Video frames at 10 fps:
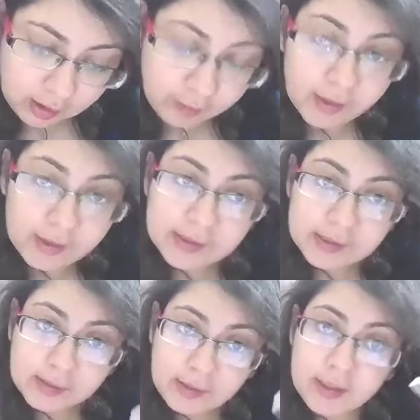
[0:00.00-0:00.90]

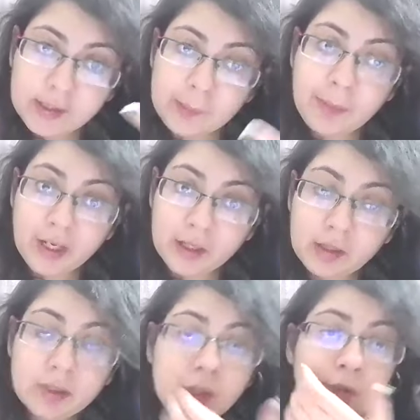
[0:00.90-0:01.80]
events in the play.
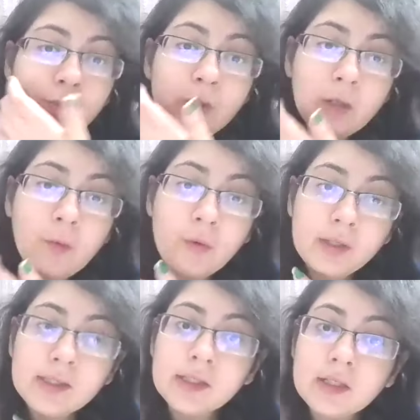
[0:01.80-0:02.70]
So the
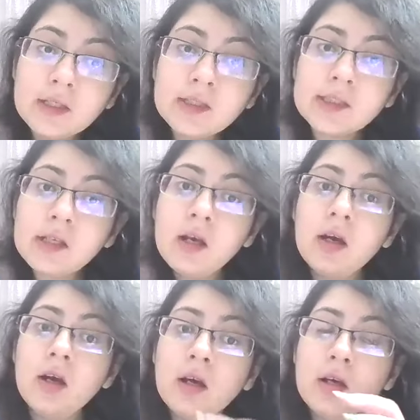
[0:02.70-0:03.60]
chorus is
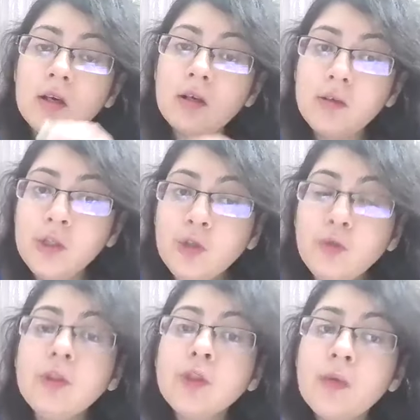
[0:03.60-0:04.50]

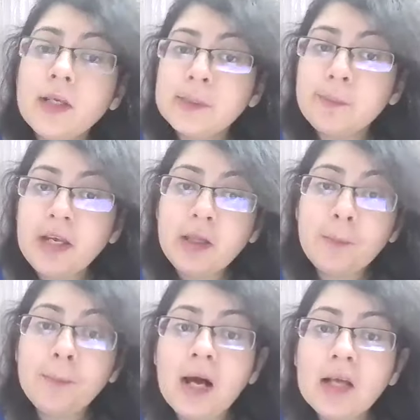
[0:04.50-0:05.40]
used to explain
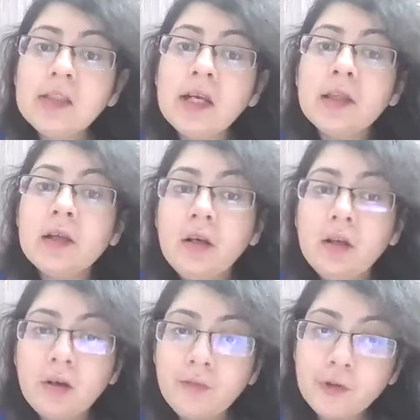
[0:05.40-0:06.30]
the past and the
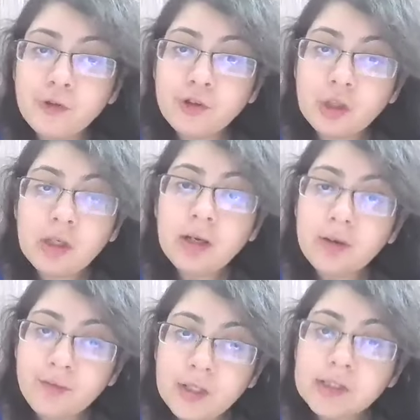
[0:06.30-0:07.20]
future
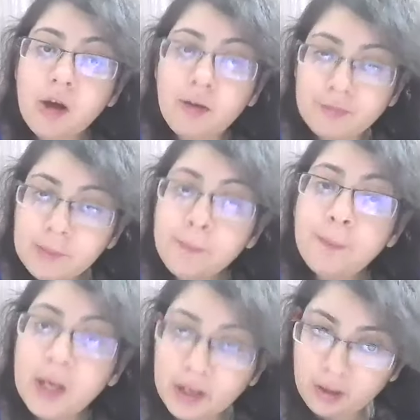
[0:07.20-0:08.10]
events of the
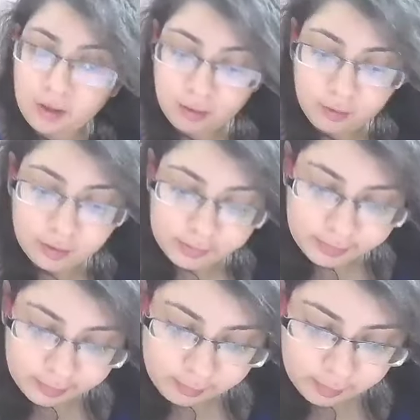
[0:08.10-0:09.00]
play.
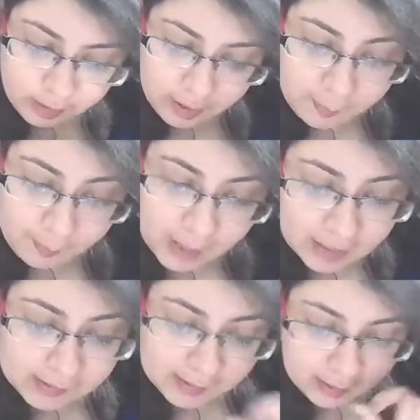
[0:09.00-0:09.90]
Clear?
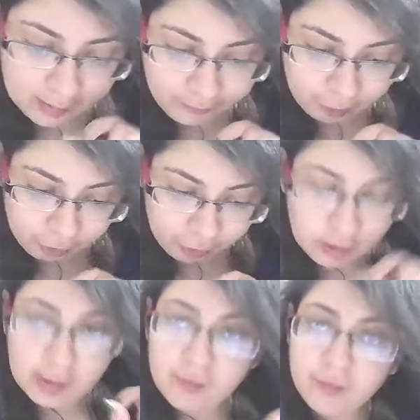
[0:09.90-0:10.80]
Past and the
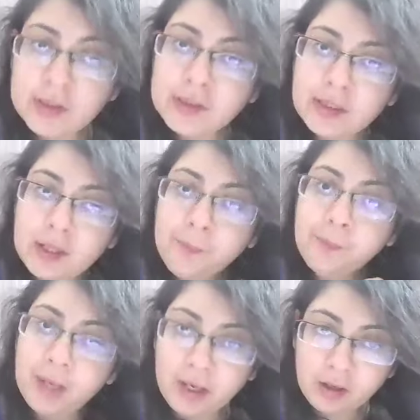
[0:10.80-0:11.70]
future events in the
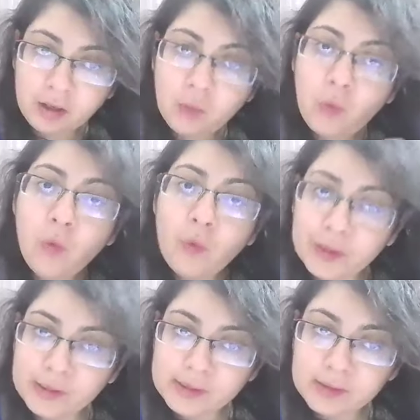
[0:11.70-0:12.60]
play.
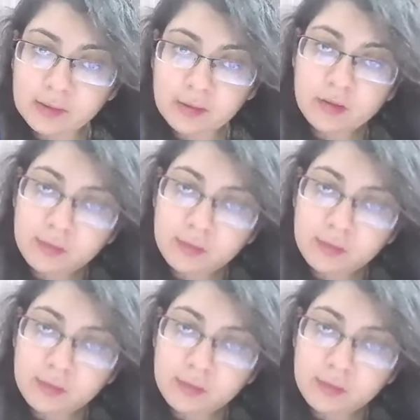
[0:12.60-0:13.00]
Chorus.